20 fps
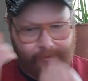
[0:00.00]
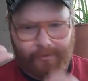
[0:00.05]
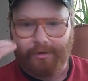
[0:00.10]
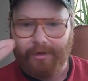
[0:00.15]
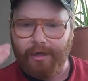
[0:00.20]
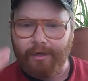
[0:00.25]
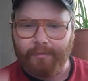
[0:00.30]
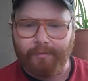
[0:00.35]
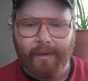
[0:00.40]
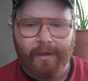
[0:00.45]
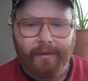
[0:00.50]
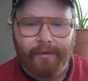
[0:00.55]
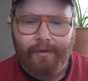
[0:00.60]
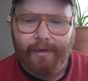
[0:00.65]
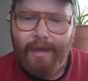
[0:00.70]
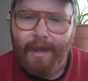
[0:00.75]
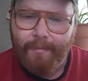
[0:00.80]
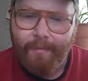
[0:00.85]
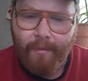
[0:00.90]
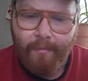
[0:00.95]
Just by the
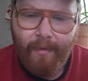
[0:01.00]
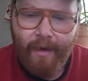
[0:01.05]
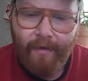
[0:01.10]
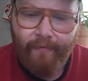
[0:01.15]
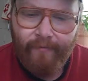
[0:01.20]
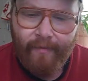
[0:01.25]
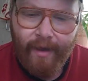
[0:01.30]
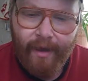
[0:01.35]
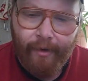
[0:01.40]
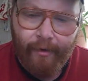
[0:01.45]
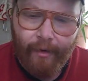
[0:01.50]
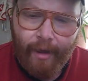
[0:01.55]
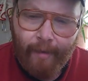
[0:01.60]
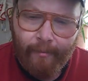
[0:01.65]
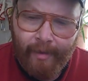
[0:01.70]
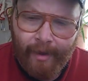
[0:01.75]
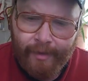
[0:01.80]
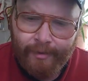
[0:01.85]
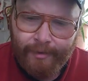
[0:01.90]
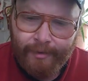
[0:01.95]
tip of my finger, I
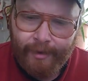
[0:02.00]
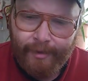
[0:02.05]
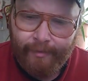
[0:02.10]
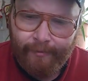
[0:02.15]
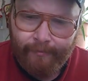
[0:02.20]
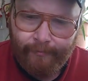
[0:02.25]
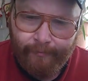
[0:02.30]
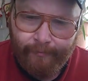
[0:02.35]
missed it.